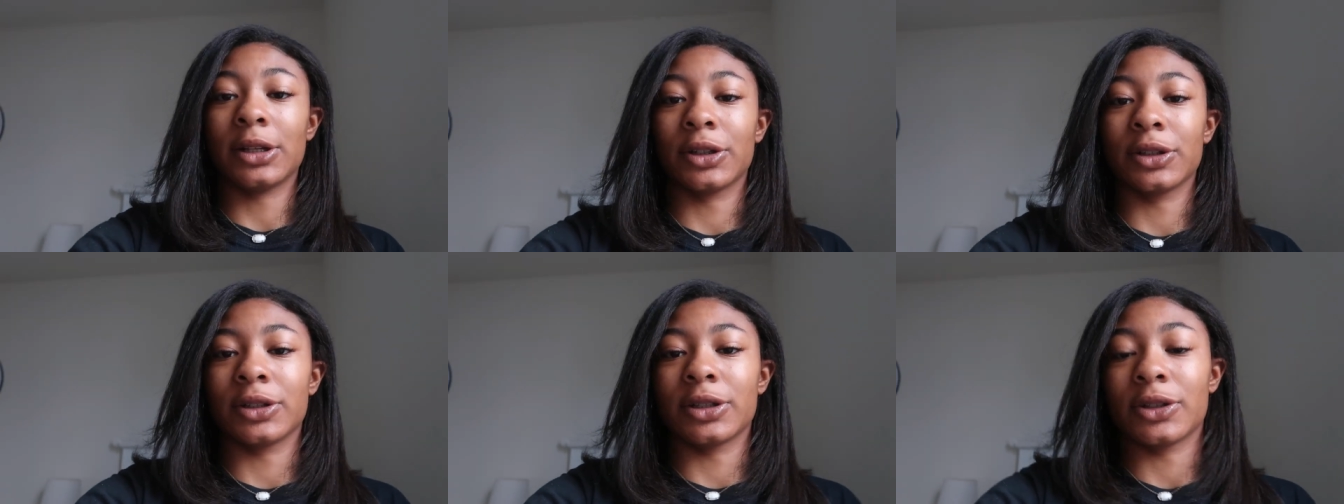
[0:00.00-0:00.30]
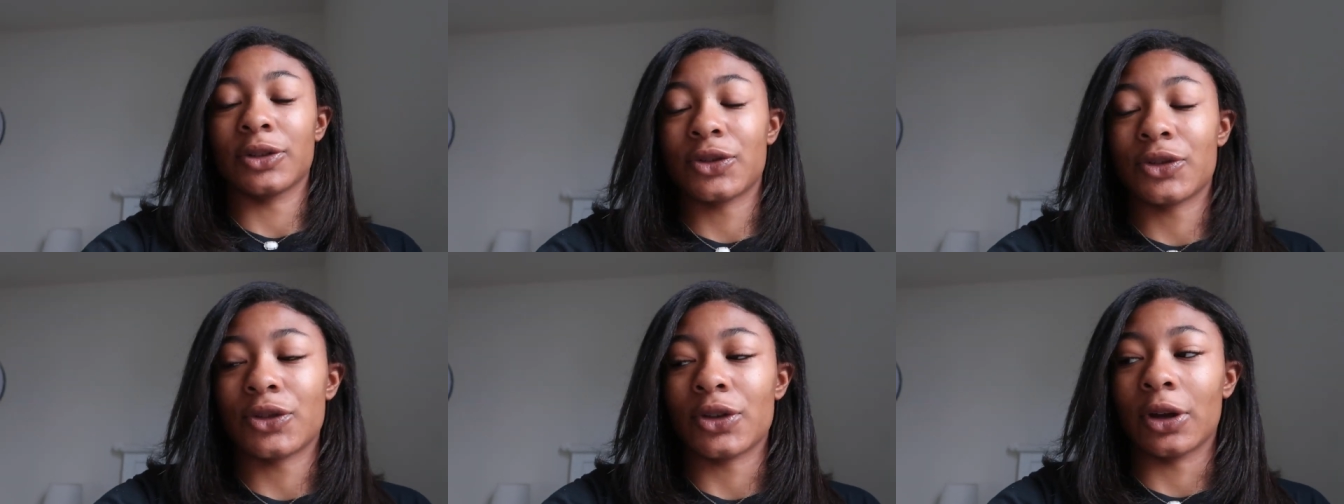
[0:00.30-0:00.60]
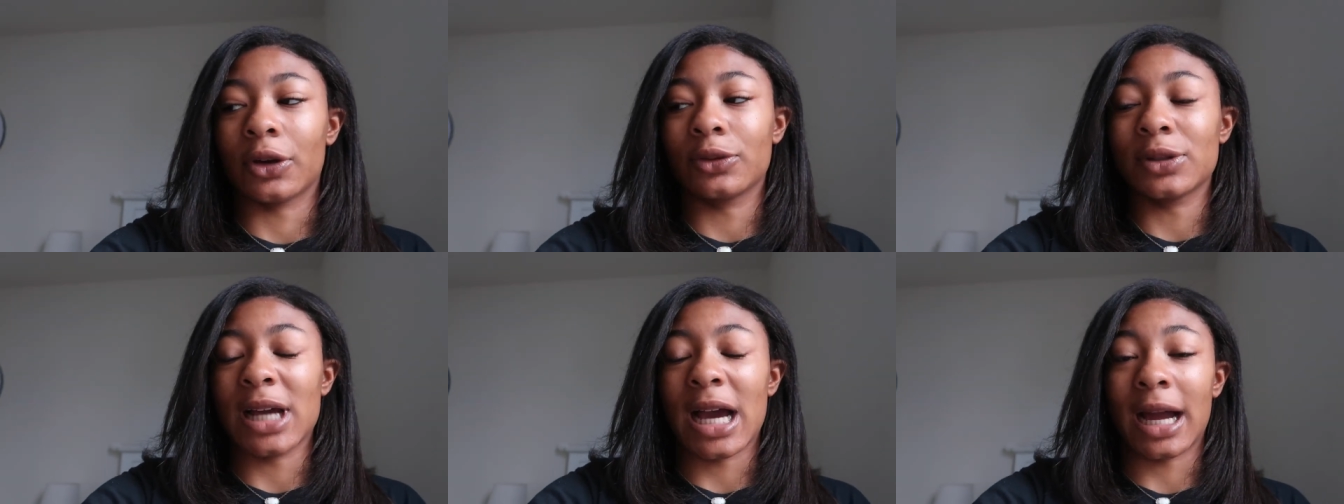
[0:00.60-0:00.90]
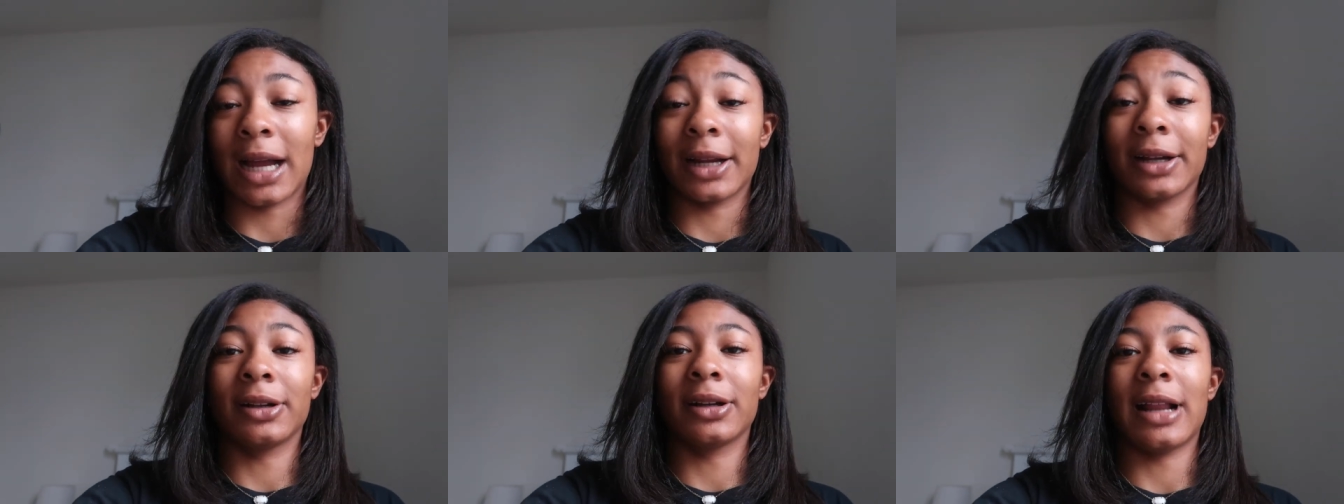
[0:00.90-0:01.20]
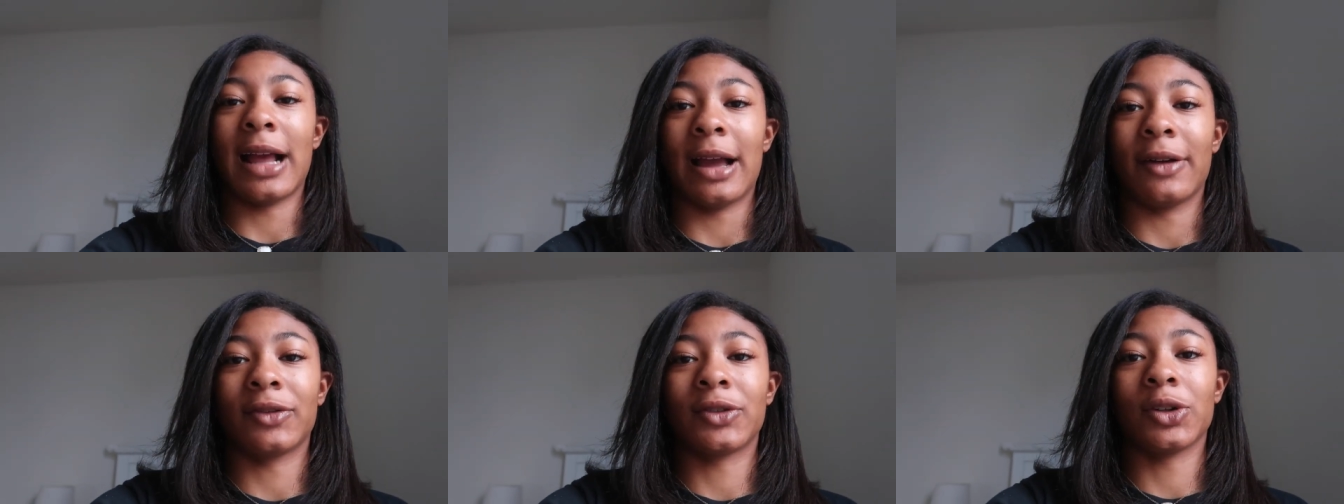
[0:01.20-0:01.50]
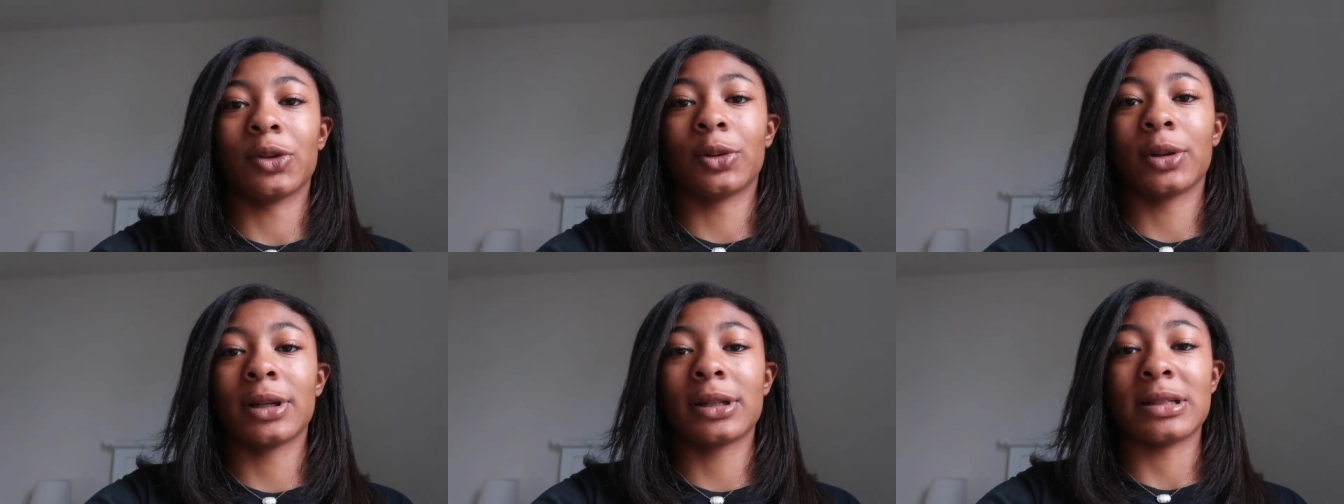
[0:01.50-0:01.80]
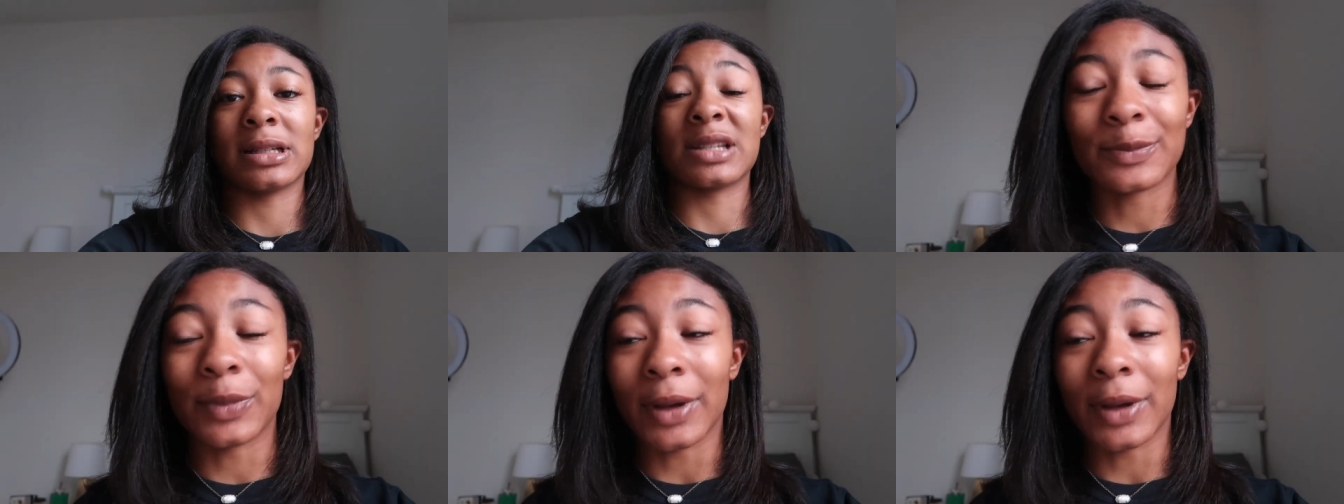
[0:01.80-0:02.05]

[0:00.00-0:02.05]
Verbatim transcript: you're just so tired afterwards.